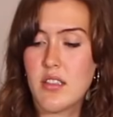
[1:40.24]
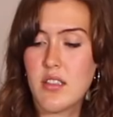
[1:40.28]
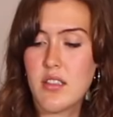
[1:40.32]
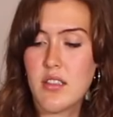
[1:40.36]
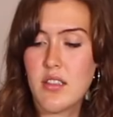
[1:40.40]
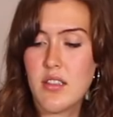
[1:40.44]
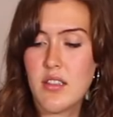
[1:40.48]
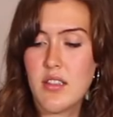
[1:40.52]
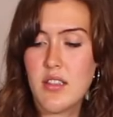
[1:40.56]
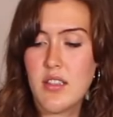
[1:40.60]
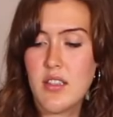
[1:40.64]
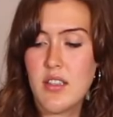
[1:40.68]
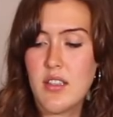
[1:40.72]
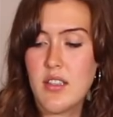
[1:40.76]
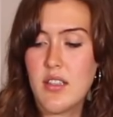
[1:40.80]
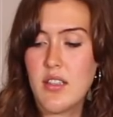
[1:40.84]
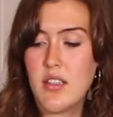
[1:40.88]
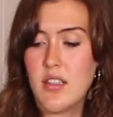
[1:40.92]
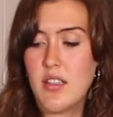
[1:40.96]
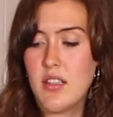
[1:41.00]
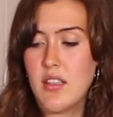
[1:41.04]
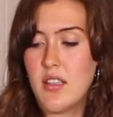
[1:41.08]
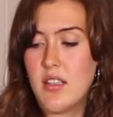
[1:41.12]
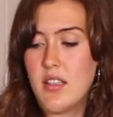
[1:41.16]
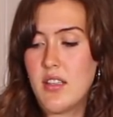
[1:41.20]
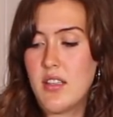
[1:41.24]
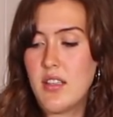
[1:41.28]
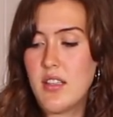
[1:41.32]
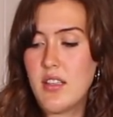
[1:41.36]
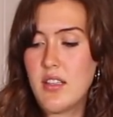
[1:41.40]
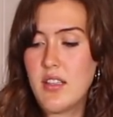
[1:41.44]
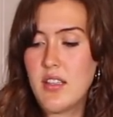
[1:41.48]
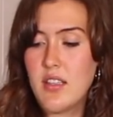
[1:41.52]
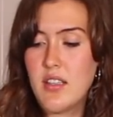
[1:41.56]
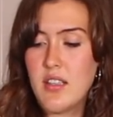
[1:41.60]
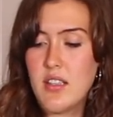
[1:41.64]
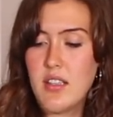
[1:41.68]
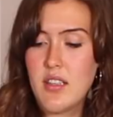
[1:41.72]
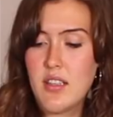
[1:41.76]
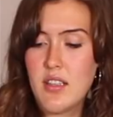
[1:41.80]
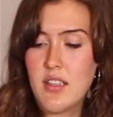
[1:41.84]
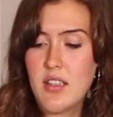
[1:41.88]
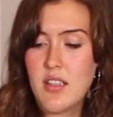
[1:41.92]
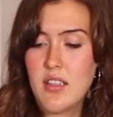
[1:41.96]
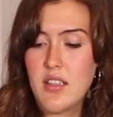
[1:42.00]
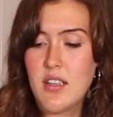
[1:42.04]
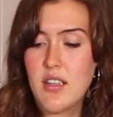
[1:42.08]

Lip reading: Nothing is said.